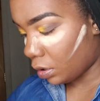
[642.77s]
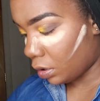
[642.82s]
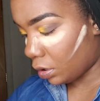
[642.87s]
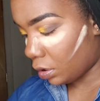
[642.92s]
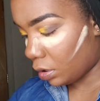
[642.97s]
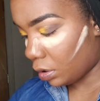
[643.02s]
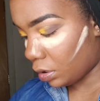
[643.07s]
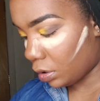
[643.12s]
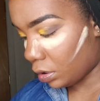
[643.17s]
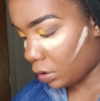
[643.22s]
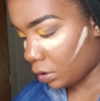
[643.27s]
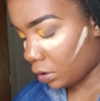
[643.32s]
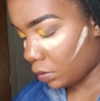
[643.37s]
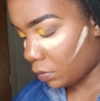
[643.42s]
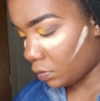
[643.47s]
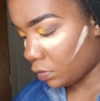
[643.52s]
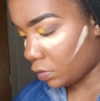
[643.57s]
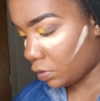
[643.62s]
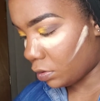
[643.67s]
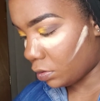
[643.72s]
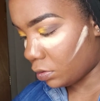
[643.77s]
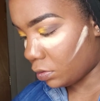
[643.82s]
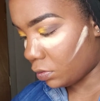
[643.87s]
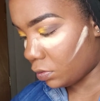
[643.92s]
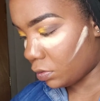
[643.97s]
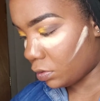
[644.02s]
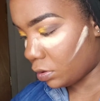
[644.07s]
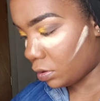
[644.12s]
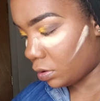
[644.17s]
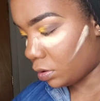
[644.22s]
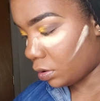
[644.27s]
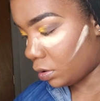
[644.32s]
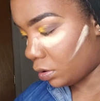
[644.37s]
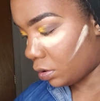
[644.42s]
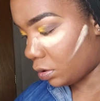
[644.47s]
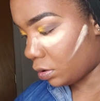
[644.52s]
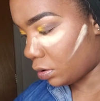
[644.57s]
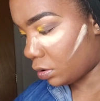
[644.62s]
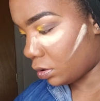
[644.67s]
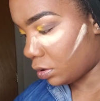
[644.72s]
and I'm just going to
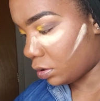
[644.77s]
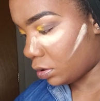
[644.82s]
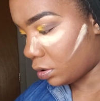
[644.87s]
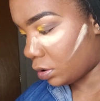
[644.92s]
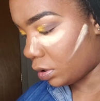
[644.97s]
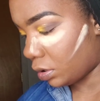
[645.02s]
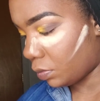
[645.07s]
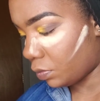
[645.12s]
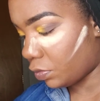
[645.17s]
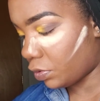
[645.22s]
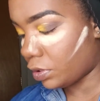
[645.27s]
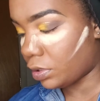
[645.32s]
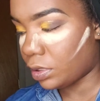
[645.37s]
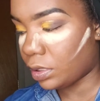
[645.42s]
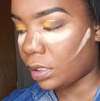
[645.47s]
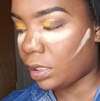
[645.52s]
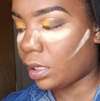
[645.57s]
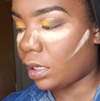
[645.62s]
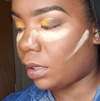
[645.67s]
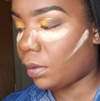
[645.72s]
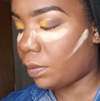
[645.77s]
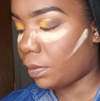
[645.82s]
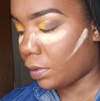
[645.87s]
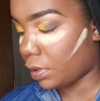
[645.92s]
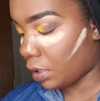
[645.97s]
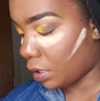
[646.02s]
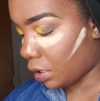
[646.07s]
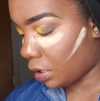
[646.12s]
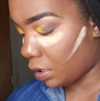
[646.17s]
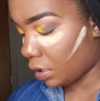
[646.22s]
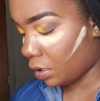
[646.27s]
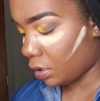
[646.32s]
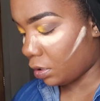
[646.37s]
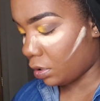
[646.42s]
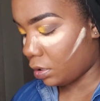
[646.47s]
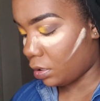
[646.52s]
take the same brush that I applied